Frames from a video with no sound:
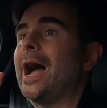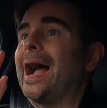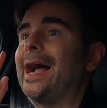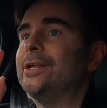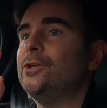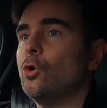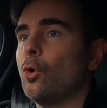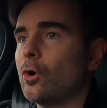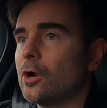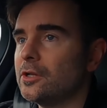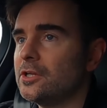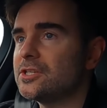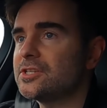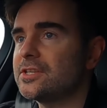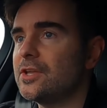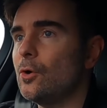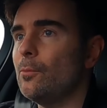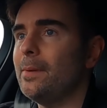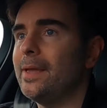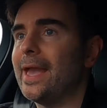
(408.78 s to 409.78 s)
and you're going to
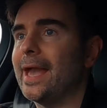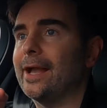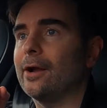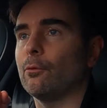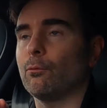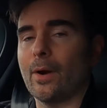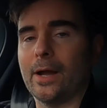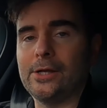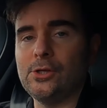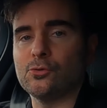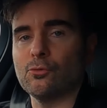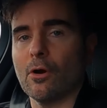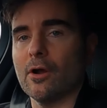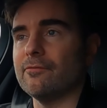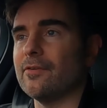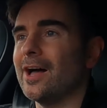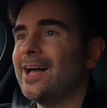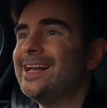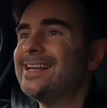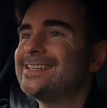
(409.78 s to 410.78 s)
still be getting a Range
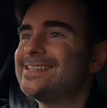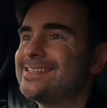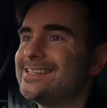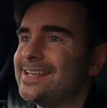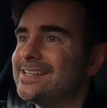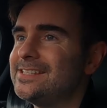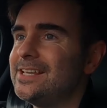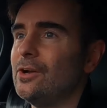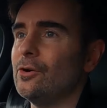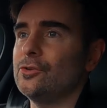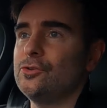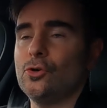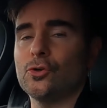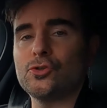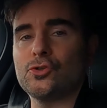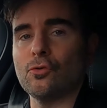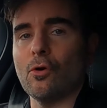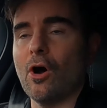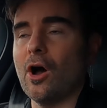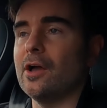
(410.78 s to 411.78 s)
Rover sitting on your
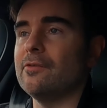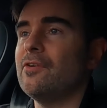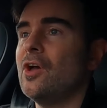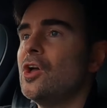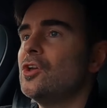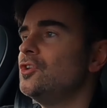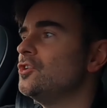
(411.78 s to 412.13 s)
drive.